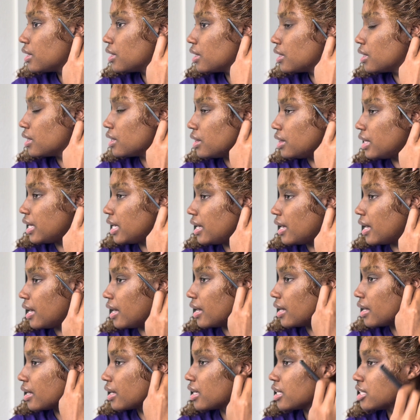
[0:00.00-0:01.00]
that
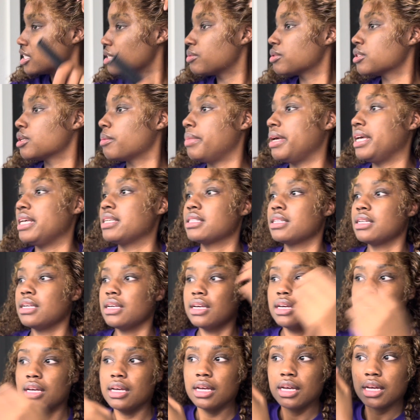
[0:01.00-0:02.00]
day because it was a bestie
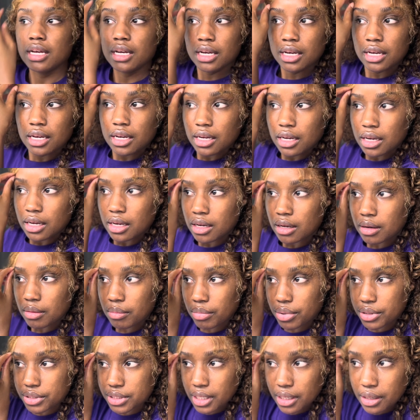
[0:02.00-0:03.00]

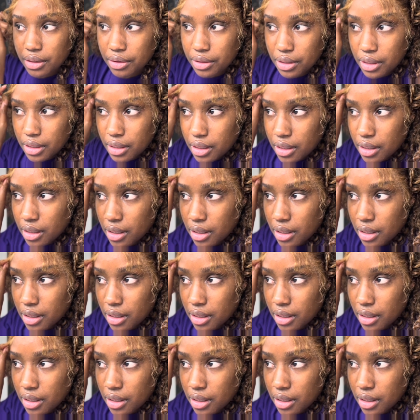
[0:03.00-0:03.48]
Brazilian.